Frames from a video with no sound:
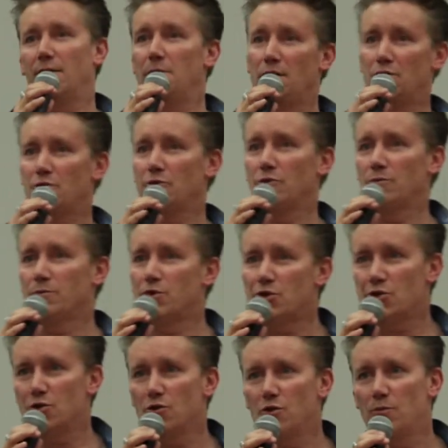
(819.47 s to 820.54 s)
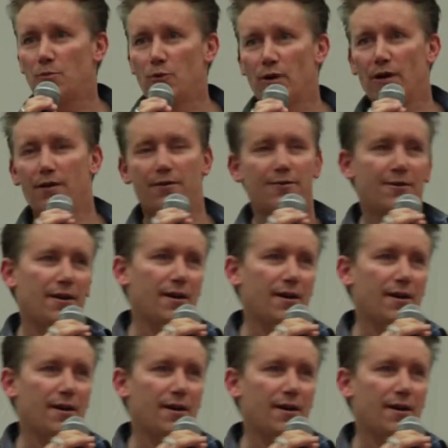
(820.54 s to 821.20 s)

mushroom soup with